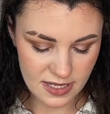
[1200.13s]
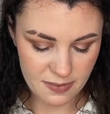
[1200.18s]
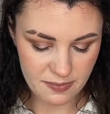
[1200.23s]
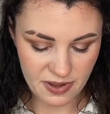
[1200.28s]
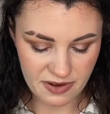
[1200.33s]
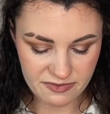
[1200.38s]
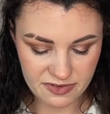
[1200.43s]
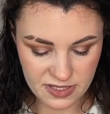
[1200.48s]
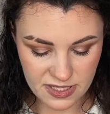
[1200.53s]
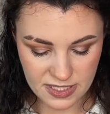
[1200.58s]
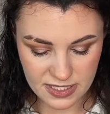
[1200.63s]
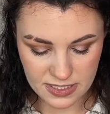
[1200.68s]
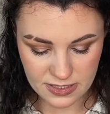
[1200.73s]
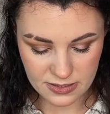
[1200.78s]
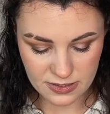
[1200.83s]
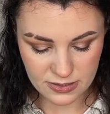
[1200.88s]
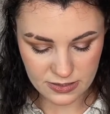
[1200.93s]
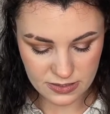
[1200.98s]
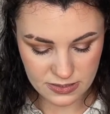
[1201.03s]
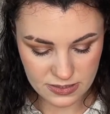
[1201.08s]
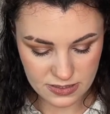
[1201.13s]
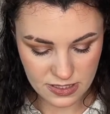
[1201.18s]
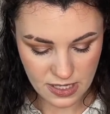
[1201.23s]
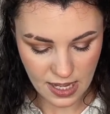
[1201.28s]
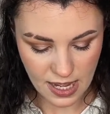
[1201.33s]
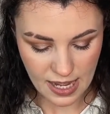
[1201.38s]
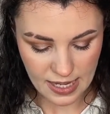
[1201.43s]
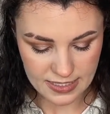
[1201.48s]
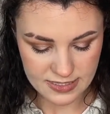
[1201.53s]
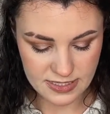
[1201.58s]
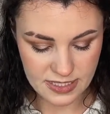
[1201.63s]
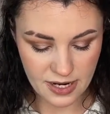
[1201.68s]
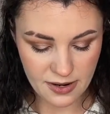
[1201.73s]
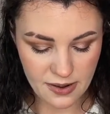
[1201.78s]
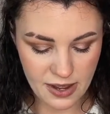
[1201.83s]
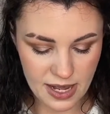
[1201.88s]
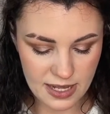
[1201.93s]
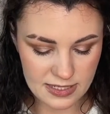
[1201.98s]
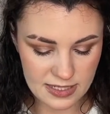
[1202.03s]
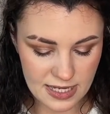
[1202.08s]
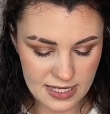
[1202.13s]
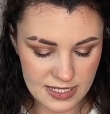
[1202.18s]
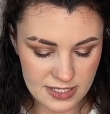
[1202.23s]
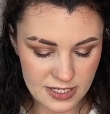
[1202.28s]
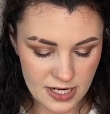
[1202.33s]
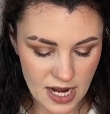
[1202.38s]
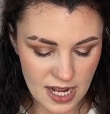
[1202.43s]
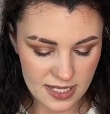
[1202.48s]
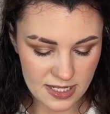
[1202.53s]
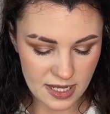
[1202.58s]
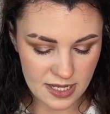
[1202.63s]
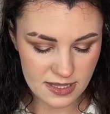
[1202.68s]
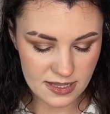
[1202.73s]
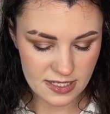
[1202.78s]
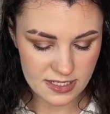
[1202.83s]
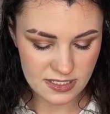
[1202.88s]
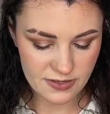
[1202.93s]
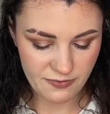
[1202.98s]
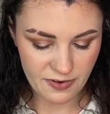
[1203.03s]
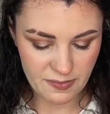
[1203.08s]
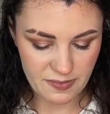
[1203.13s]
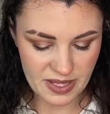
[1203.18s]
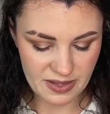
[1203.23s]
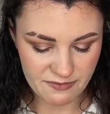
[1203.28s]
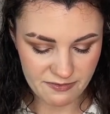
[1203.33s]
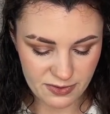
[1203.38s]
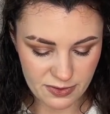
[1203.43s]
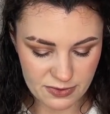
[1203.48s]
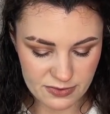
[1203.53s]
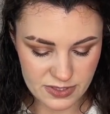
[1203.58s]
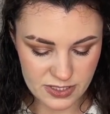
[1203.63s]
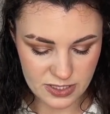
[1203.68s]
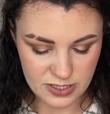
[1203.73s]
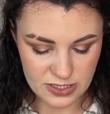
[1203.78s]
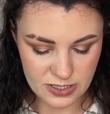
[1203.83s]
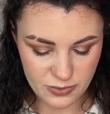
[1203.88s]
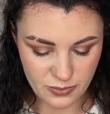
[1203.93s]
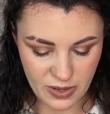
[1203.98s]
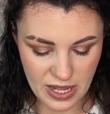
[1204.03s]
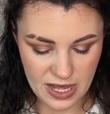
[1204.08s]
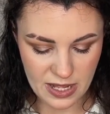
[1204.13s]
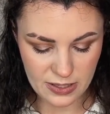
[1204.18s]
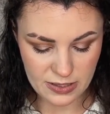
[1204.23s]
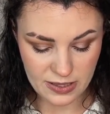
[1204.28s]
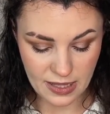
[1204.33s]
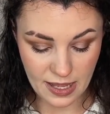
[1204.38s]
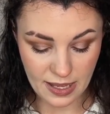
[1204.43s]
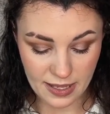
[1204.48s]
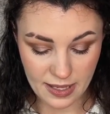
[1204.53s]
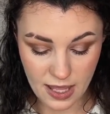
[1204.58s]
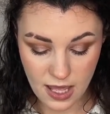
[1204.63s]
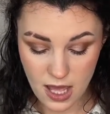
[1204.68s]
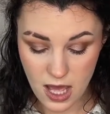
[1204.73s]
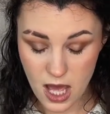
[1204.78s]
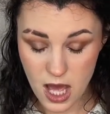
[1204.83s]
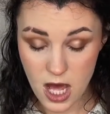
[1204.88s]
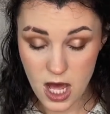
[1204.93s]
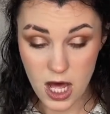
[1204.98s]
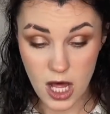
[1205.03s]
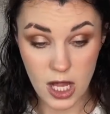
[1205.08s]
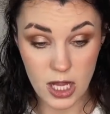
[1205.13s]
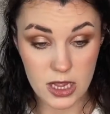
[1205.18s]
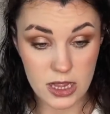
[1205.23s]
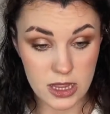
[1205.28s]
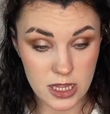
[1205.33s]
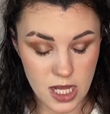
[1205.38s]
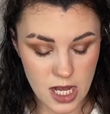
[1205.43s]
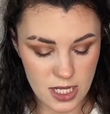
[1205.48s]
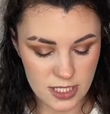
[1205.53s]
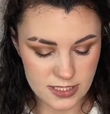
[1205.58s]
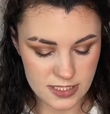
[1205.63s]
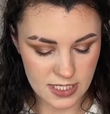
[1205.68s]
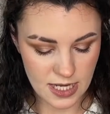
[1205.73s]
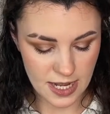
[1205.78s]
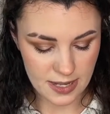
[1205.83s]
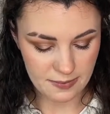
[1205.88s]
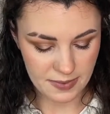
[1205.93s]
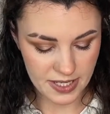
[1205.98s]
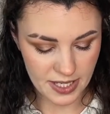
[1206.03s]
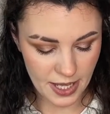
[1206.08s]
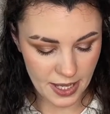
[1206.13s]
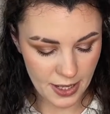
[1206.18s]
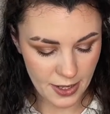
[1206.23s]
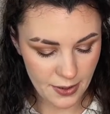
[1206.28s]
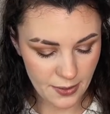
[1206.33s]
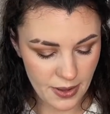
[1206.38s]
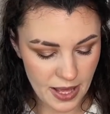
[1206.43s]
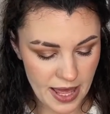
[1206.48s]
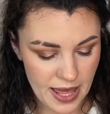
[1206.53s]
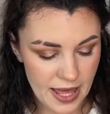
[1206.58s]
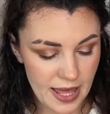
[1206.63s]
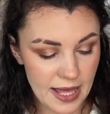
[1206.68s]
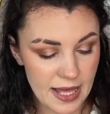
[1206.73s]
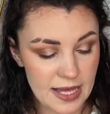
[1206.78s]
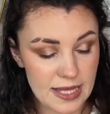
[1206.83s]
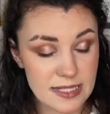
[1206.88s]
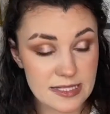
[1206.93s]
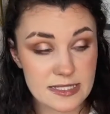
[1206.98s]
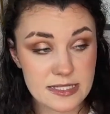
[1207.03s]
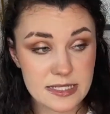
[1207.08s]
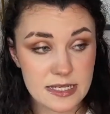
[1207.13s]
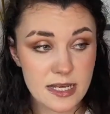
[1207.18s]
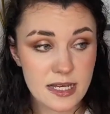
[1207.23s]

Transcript: Beverly Hills Eye Style Highlighter. I got this from Influencer as well, like a long time ago, and